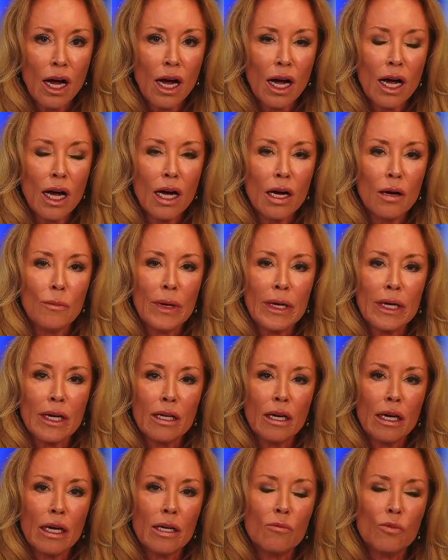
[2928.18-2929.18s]

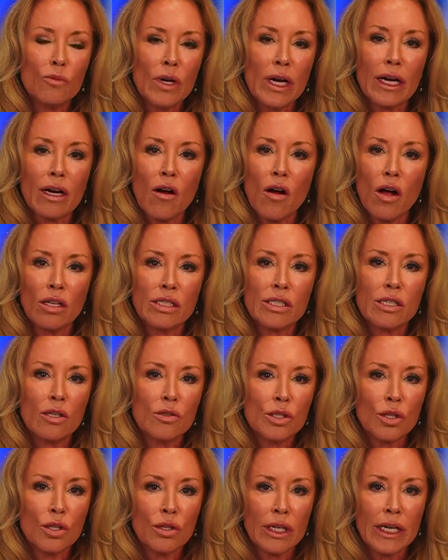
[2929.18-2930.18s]
And Rick, also
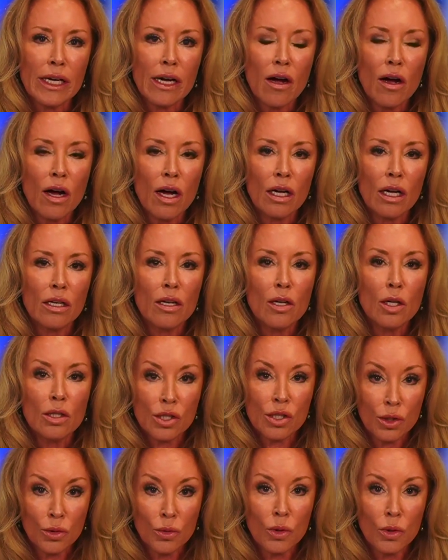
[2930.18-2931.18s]
turning on
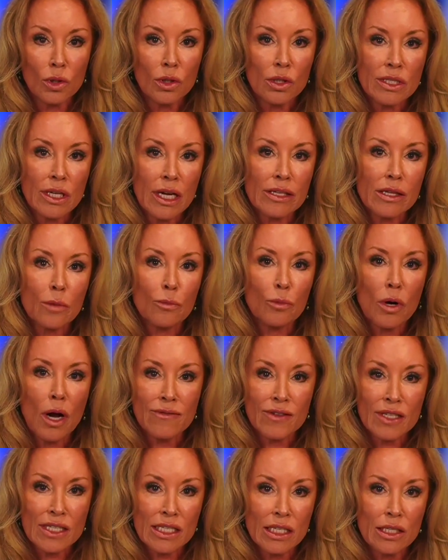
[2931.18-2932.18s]
tools like the
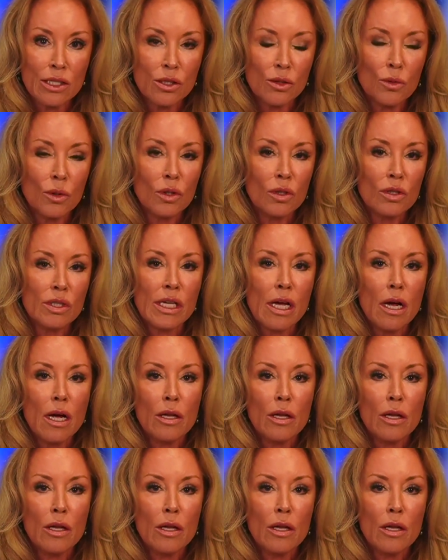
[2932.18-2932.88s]
privacy tools,